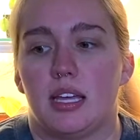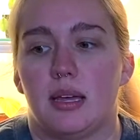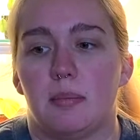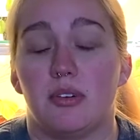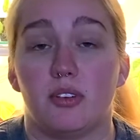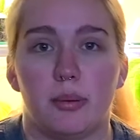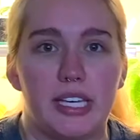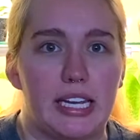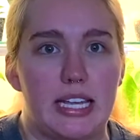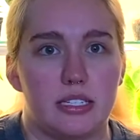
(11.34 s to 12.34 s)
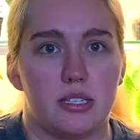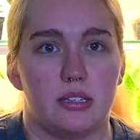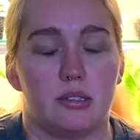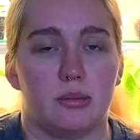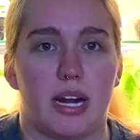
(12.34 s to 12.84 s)
Before we get
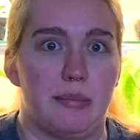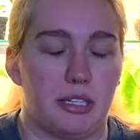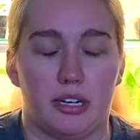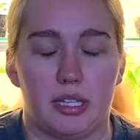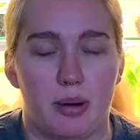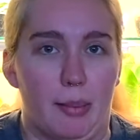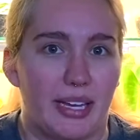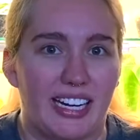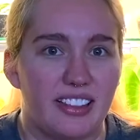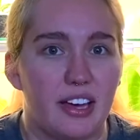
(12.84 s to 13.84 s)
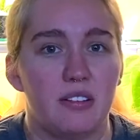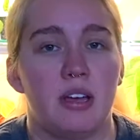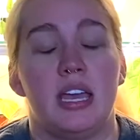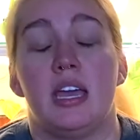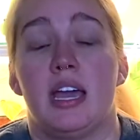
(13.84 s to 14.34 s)
into what I'm currently propagating though,
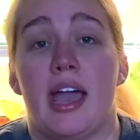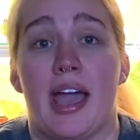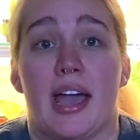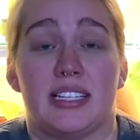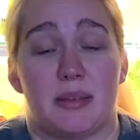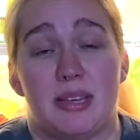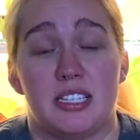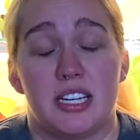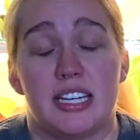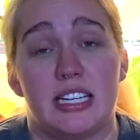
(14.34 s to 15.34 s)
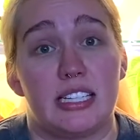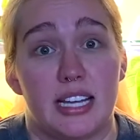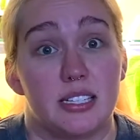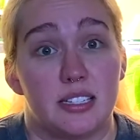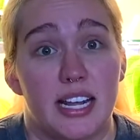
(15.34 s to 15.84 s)
as I mentioned in
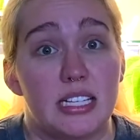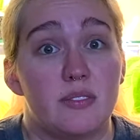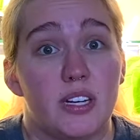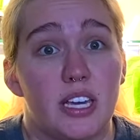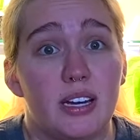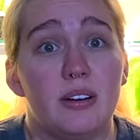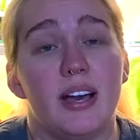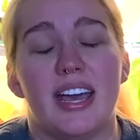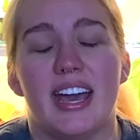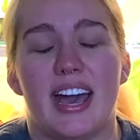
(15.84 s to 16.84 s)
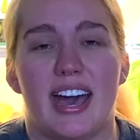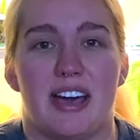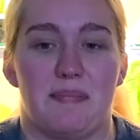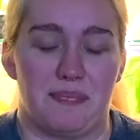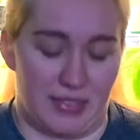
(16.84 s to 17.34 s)
yesterday's video,
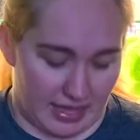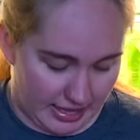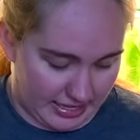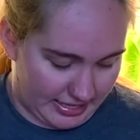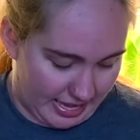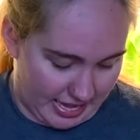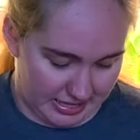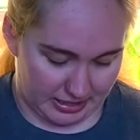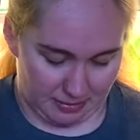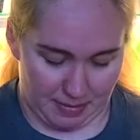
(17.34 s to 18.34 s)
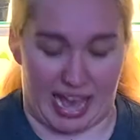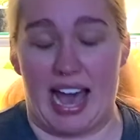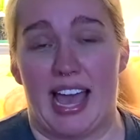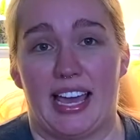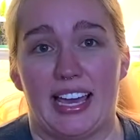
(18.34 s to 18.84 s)
this is
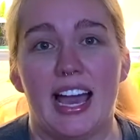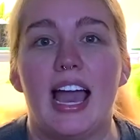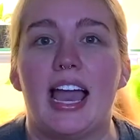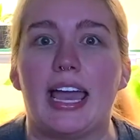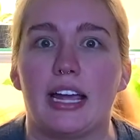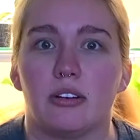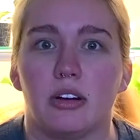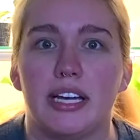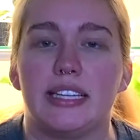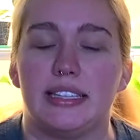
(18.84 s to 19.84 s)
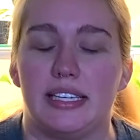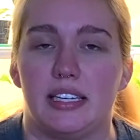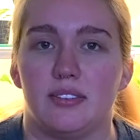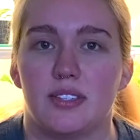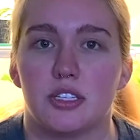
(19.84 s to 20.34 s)
my aroid
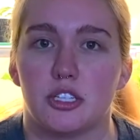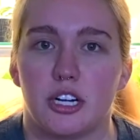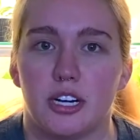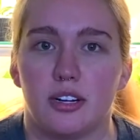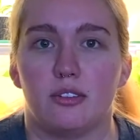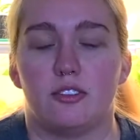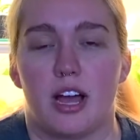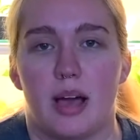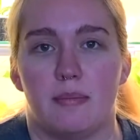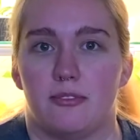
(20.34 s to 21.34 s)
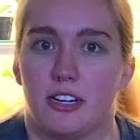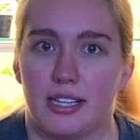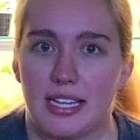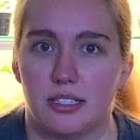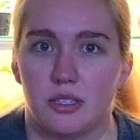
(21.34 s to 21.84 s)
leaves shirt from
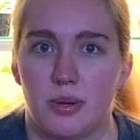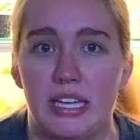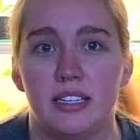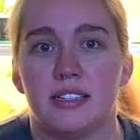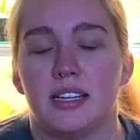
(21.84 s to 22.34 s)
Fertilizer Queen.